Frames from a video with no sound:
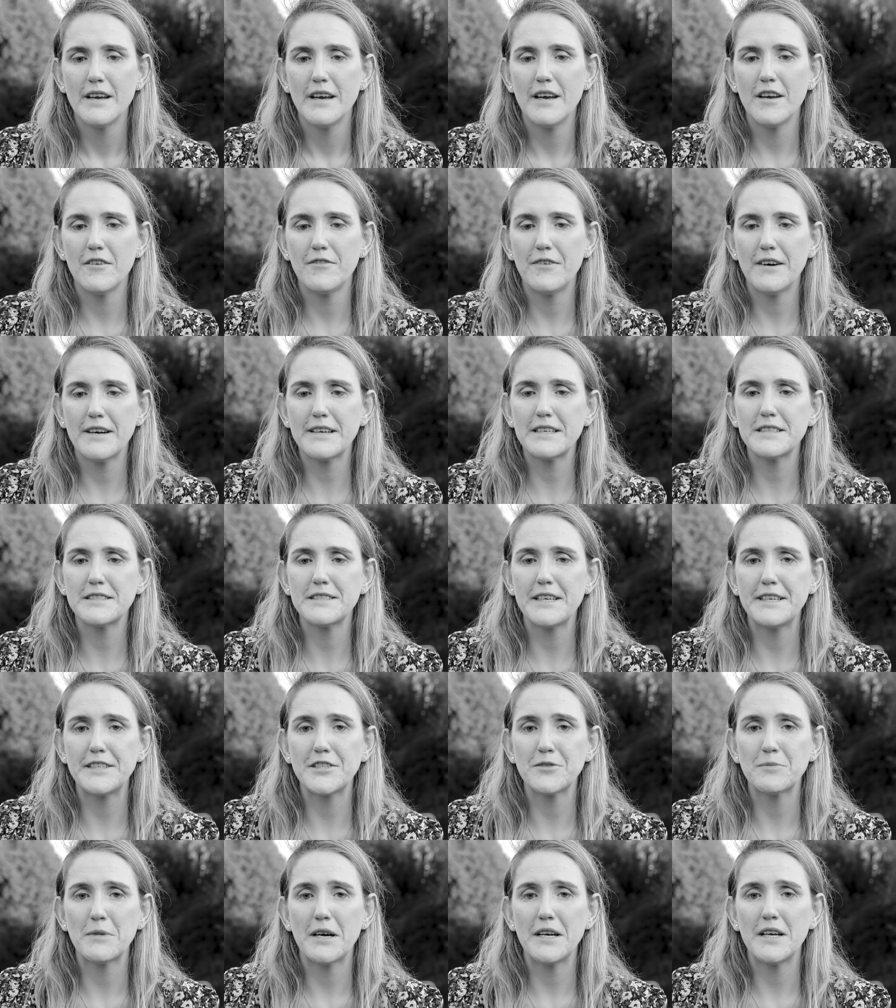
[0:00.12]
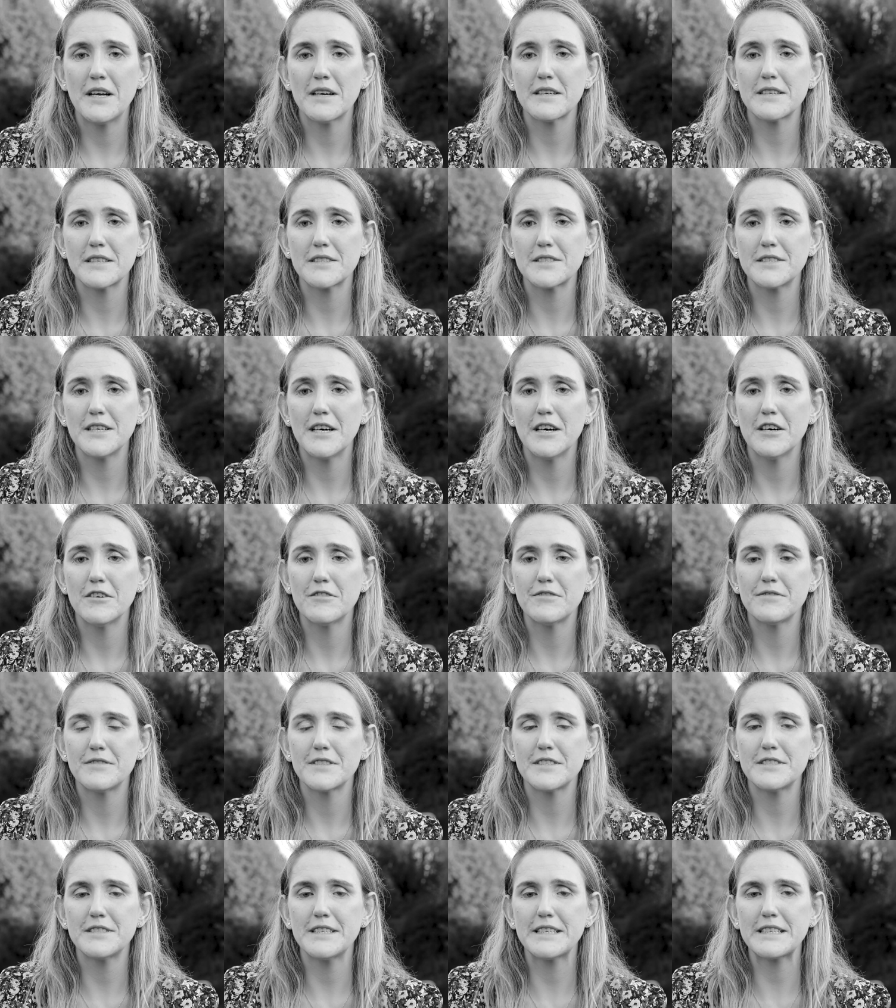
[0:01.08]
If I could say to my younger self
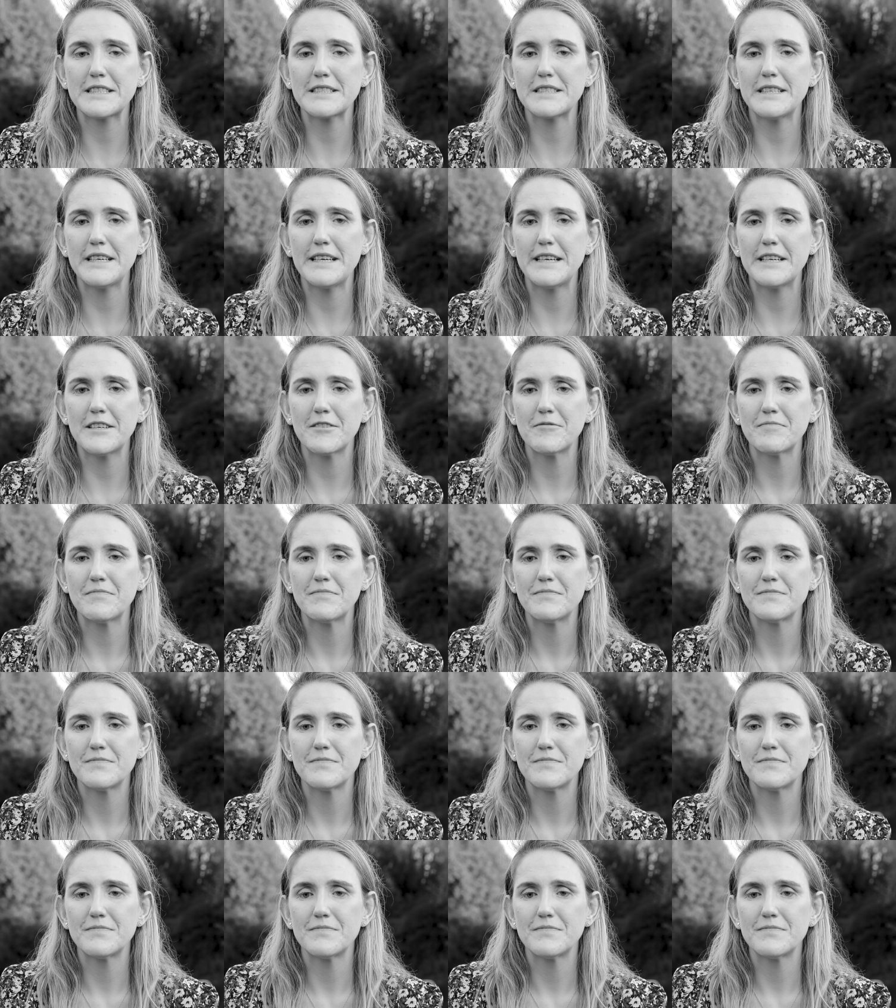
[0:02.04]
at 16,